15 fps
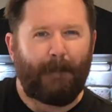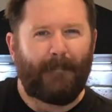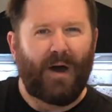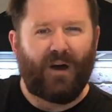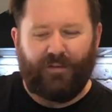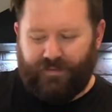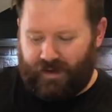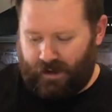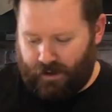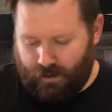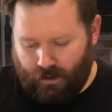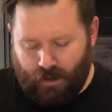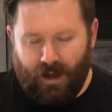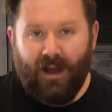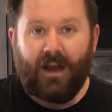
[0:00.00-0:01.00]
Perfect.
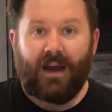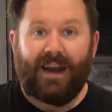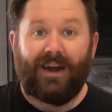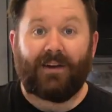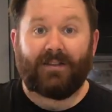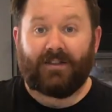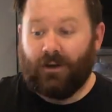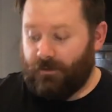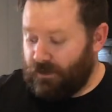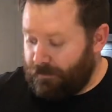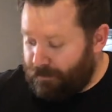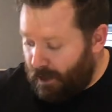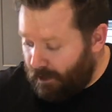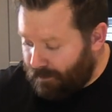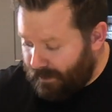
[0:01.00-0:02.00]
Now it's time to
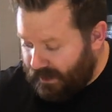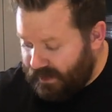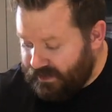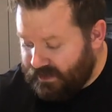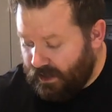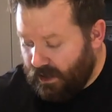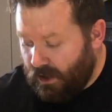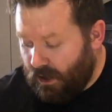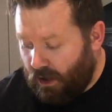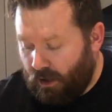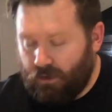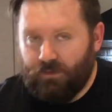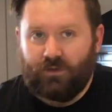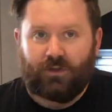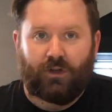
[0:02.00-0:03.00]
pipe these
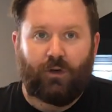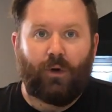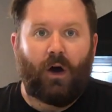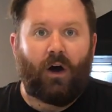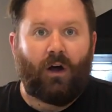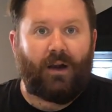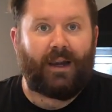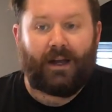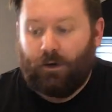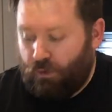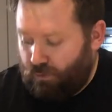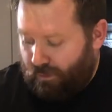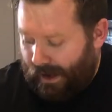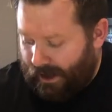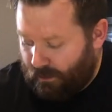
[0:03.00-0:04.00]
onto our little
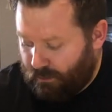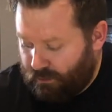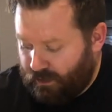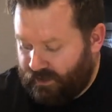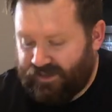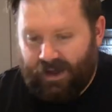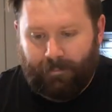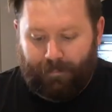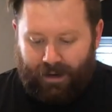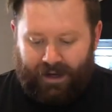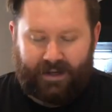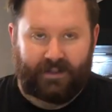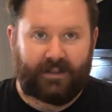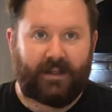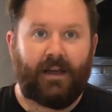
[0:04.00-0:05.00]
round
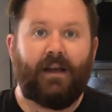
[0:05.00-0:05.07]
templates.